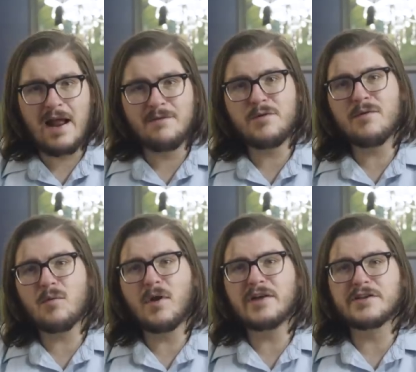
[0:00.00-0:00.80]
Have you
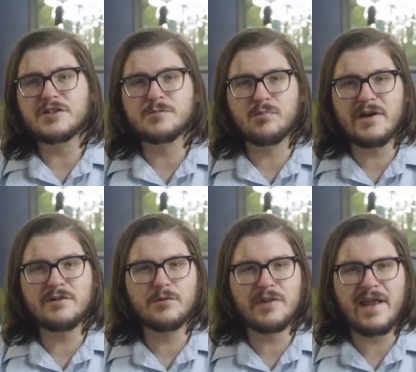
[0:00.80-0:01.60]
ever wanted to
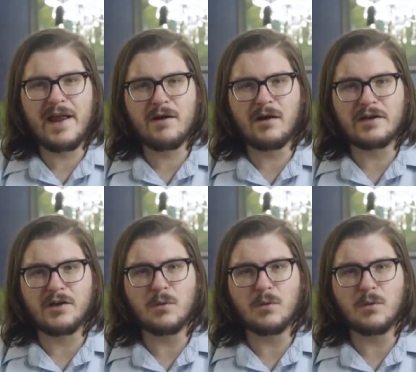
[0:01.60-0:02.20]
spring through the air on